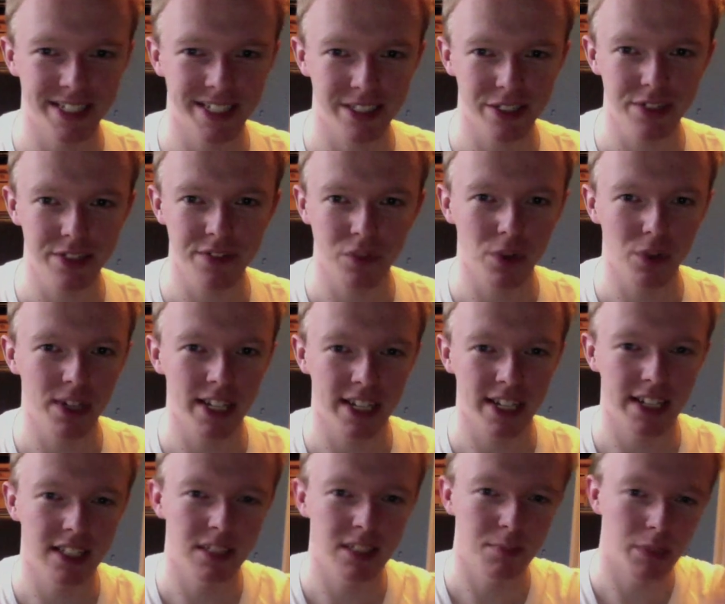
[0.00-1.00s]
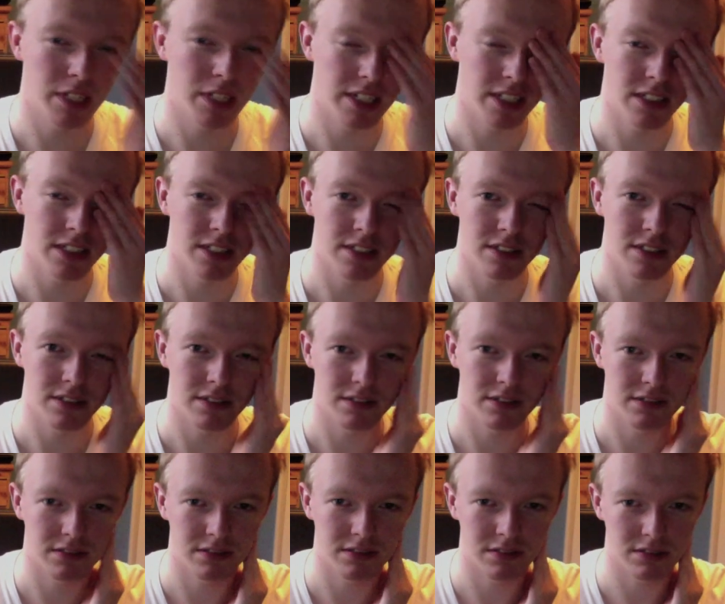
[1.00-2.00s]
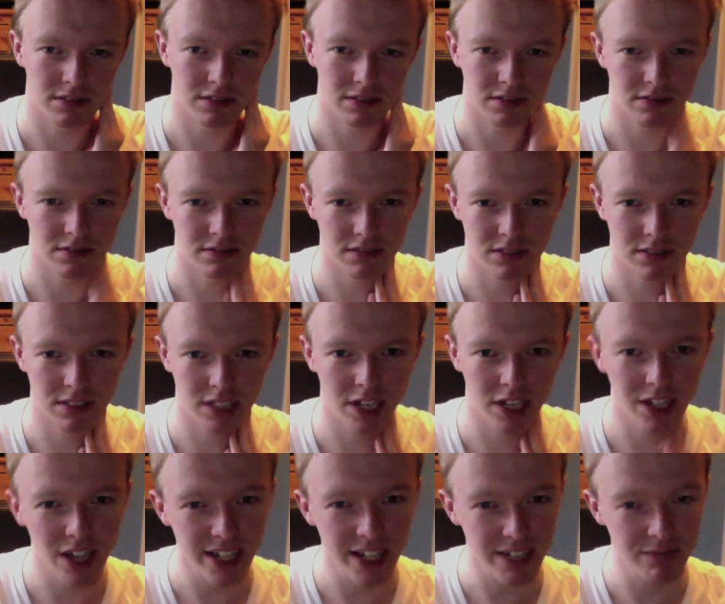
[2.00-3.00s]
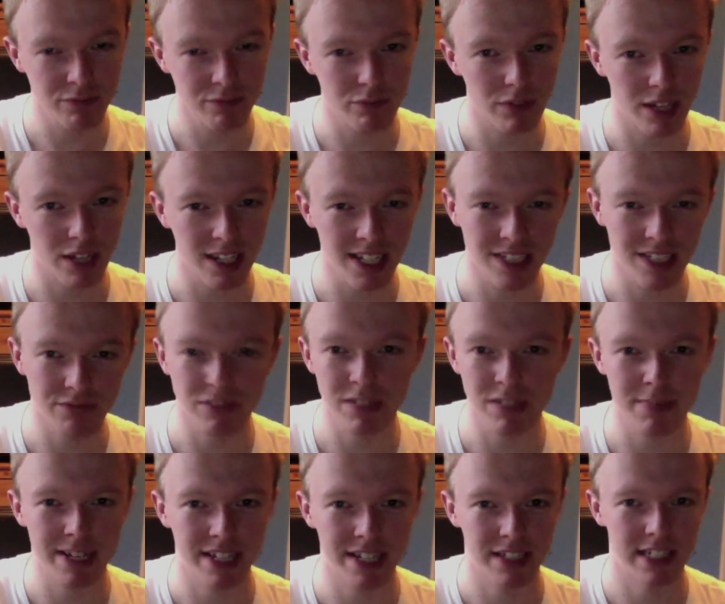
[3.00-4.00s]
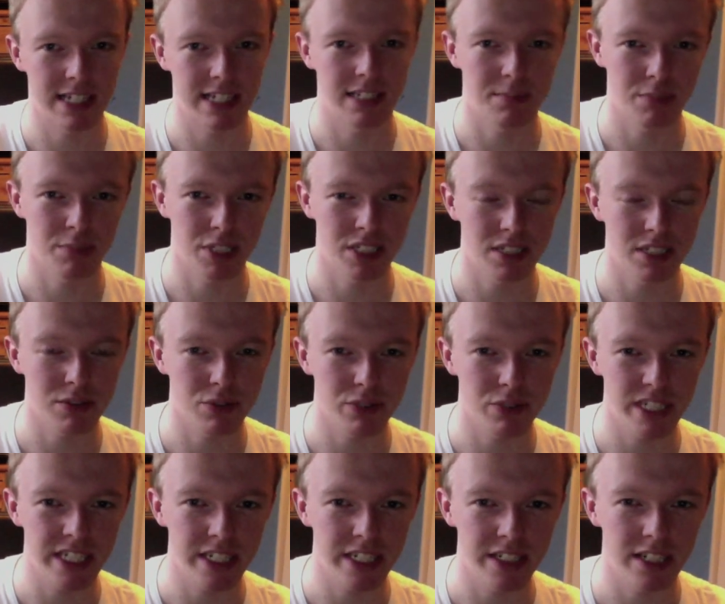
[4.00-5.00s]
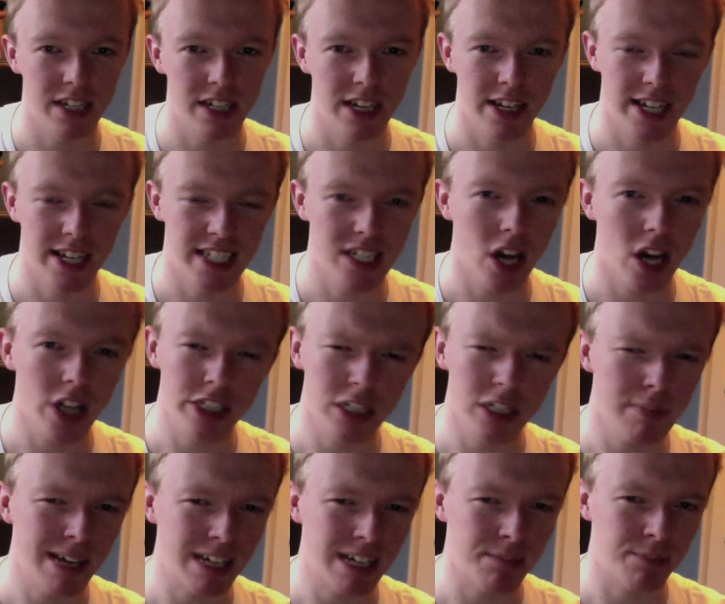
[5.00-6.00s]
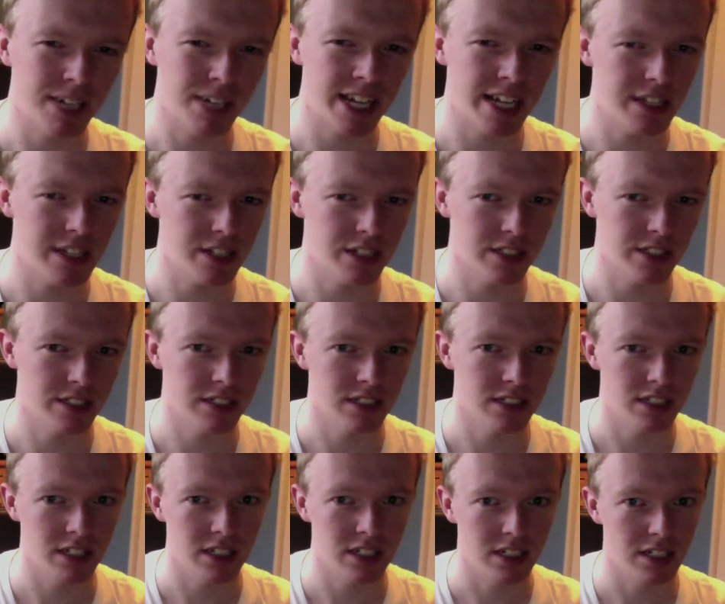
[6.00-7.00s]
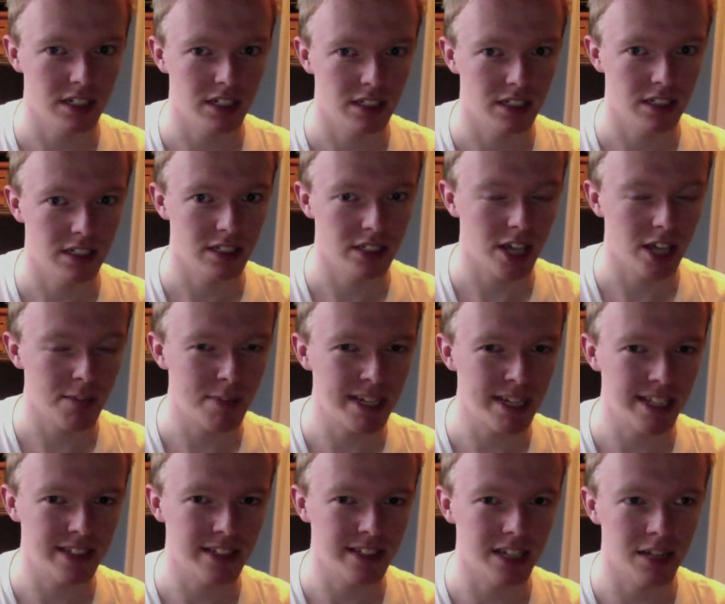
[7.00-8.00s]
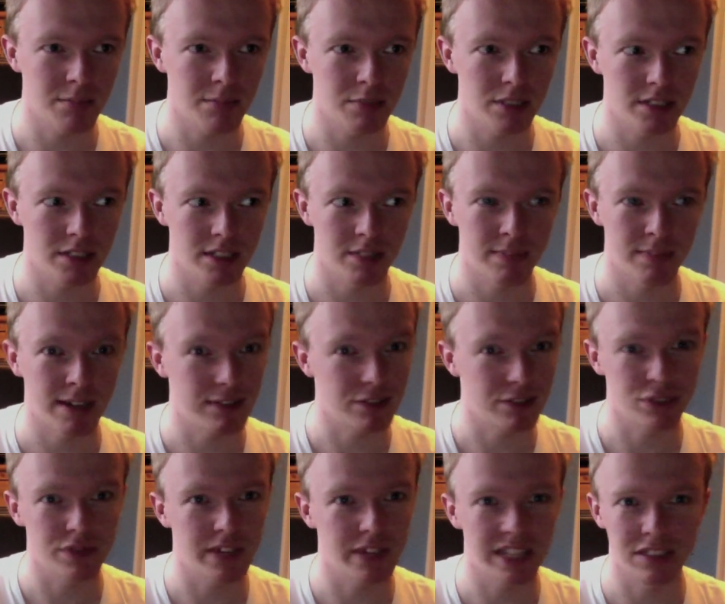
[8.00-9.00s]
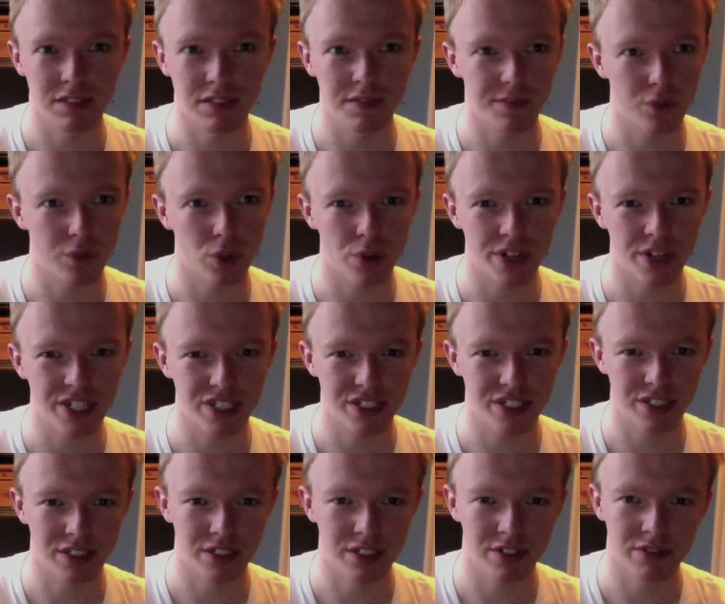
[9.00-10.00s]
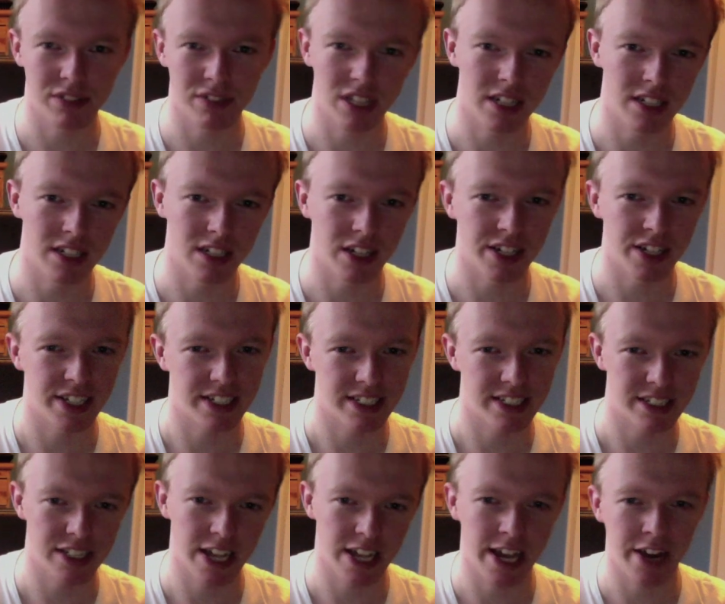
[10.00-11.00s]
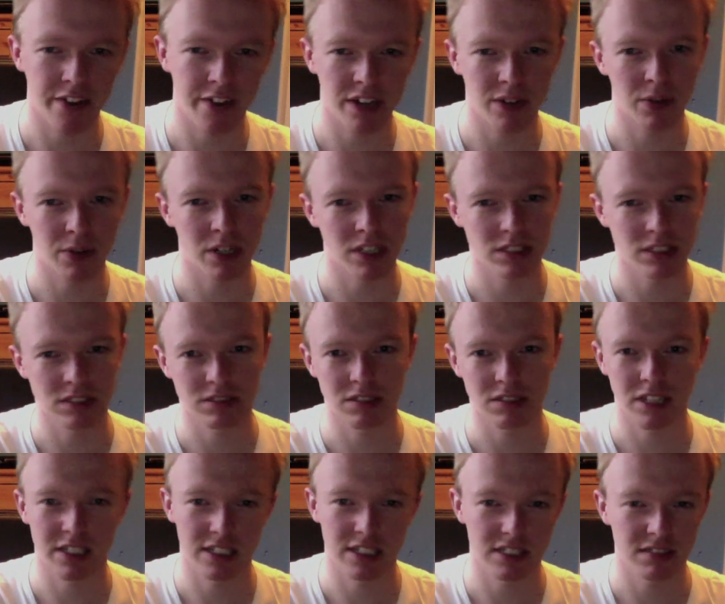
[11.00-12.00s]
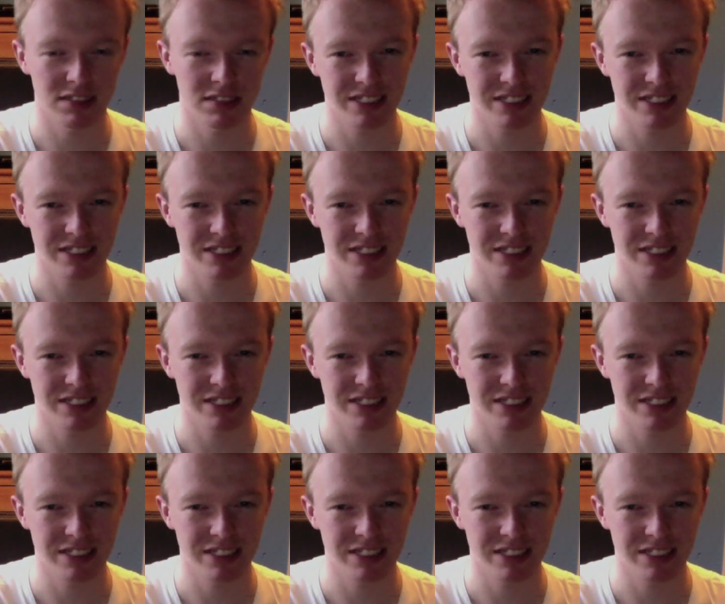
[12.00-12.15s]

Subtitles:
good for what it is, but I'd like a remake of this because it was really good. It's hard to go back and play though, because I picked this up about 2004-ish, so it was kind of like in the area where I was kind of